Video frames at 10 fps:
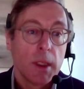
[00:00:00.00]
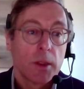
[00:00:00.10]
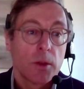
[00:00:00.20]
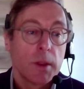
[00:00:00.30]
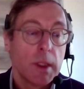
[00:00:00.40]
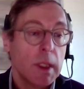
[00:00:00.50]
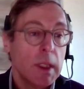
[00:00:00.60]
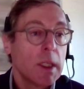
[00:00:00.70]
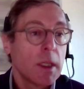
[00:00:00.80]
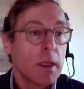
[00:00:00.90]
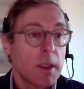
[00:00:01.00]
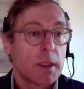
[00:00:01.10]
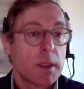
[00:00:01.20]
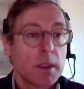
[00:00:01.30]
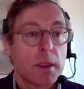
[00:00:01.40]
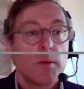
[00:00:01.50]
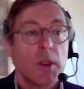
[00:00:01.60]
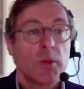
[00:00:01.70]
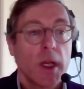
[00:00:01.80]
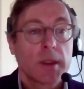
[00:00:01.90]
So the E-Codec system in
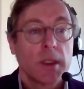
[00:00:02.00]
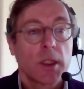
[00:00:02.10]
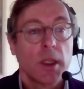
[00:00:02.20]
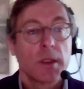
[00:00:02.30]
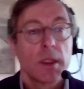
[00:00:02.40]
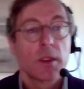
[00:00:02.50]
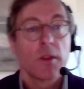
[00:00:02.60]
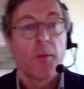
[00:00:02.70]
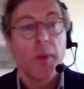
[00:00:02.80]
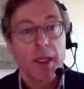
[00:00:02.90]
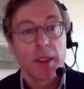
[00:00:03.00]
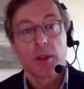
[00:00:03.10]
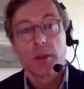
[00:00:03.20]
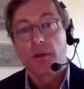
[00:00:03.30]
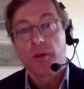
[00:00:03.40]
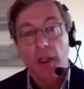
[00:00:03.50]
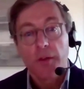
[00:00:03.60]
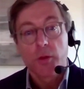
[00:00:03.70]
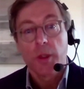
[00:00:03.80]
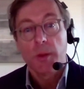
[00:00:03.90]
practice consists of a package of
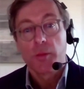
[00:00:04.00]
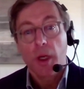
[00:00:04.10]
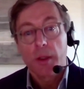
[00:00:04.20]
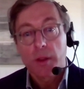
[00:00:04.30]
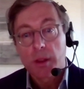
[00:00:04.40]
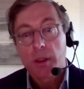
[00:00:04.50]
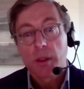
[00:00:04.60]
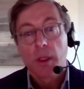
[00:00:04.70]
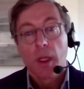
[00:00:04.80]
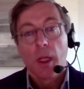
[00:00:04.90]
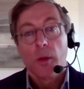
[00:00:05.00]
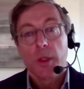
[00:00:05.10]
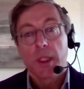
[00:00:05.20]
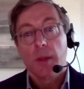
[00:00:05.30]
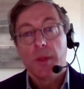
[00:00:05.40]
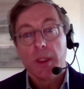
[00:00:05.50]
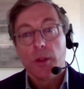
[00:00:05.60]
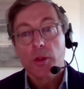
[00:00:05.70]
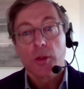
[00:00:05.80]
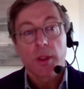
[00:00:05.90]
software products which can be
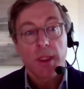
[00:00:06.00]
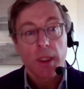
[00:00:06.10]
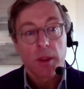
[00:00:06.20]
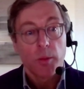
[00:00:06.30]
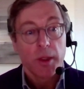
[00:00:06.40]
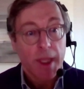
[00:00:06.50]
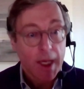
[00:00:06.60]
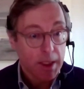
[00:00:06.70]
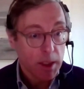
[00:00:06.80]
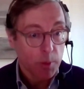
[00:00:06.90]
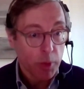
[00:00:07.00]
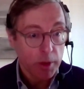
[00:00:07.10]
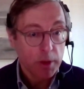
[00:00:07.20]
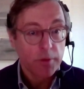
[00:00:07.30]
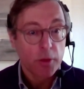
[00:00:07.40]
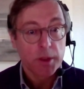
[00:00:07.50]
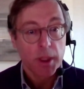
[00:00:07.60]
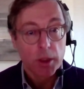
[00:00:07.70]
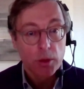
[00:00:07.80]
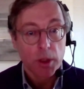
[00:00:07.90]
used to set up an access point for
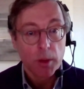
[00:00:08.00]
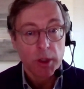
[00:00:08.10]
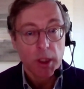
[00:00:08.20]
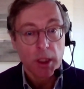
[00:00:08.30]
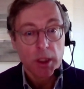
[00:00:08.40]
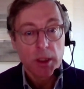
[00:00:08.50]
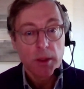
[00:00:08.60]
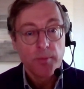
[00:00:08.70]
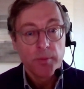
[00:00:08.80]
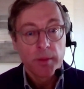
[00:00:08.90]
secure communication.